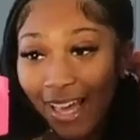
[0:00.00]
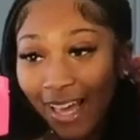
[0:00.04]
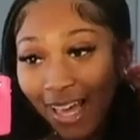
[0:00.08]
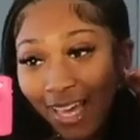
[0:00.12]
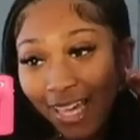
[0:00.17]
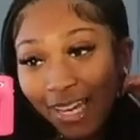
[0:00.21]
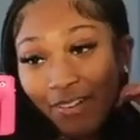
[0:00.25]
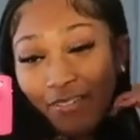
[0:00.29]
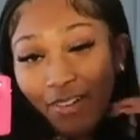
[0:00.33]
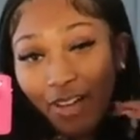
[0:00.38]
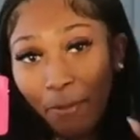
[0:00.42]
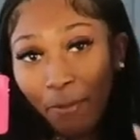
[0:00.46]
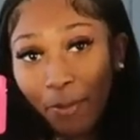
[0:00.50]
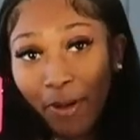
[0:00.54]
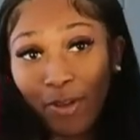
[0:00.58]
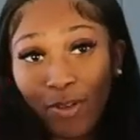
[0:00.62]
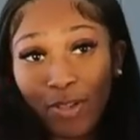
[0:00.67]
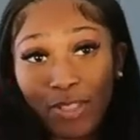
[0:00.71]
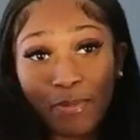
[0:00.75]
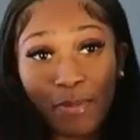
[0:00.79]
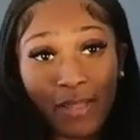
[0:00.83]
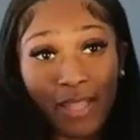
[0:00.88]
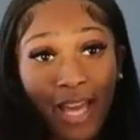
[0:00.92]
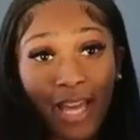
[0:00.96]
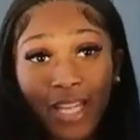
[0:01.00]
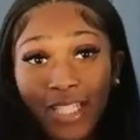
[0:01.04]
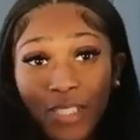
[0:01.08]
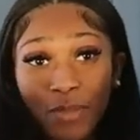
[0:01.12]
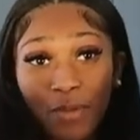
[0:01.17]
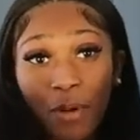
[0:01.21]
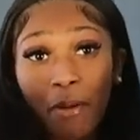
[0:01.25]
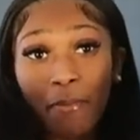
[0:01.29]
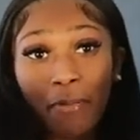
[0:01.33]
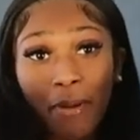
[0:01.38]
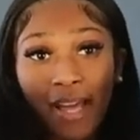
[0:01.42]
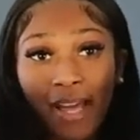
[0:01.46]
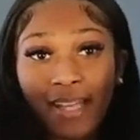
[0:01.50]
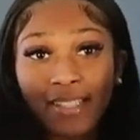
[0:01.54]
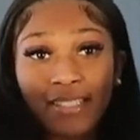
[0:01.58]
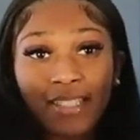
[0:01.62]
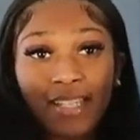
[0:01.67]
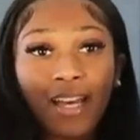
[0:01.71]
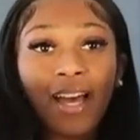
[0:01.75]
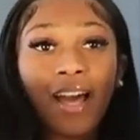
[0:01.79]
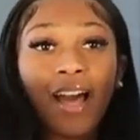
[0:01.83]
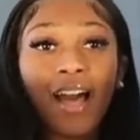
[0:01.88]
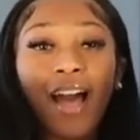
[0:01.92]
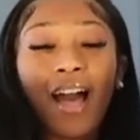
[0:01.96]
I didn't even like Pringles, but they actually weren't bad.
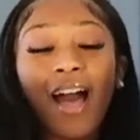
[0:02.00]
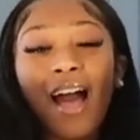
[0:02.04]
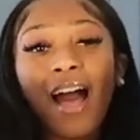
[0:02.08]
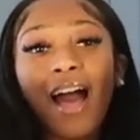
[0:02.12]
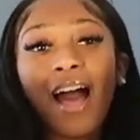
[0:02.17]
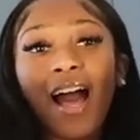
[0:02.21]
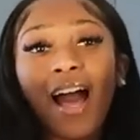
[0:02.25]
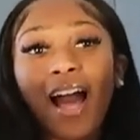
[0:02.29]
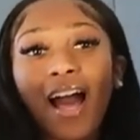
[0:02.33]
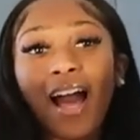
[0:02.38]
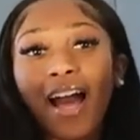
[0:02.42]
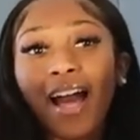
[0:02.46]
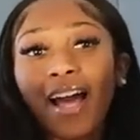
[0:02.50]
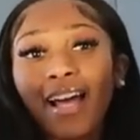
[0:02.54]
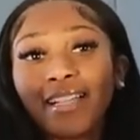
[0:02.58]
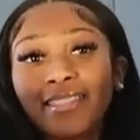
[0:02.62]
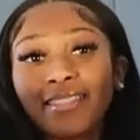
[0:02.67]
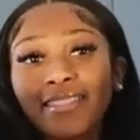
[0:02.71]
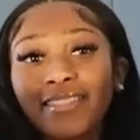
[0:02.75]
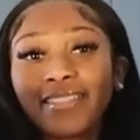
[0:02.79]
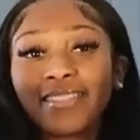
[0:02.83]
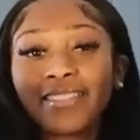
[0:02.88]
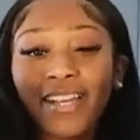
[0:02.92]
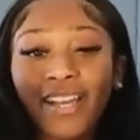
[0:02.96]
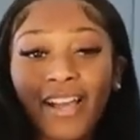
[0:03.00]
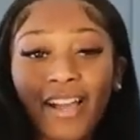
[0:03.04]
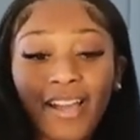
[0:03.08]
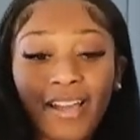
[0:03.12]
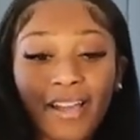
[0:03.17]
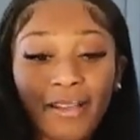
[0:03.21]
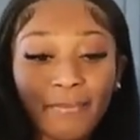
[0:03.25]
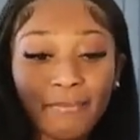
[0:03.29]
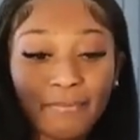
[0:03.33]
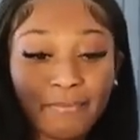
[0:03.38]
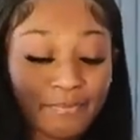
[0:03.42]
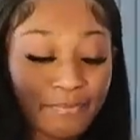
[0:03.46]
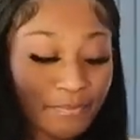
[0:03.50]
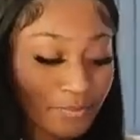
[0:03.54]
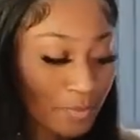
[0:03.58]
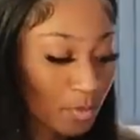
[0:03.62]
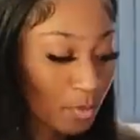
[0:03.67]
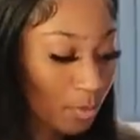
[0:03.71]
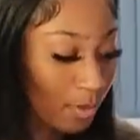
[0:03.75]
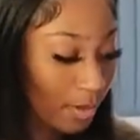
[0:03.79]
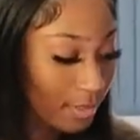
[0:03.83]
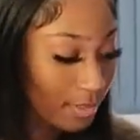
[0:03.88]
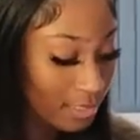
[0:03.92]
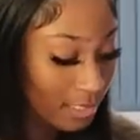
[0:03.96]
And
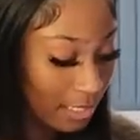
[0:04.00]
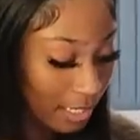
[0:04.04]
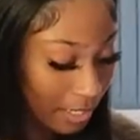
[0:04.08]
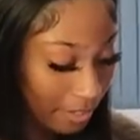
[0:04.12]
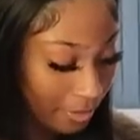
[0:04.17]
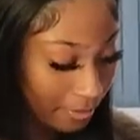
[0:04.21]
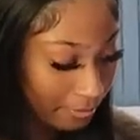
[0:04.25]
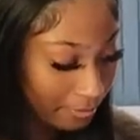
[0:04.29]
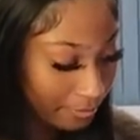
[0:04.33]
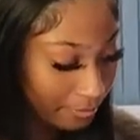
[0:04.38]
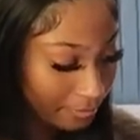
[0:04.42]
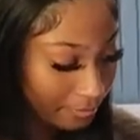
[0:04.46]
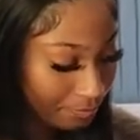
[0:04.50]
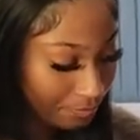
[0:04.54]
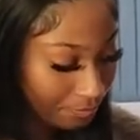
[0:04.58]
what else did I have?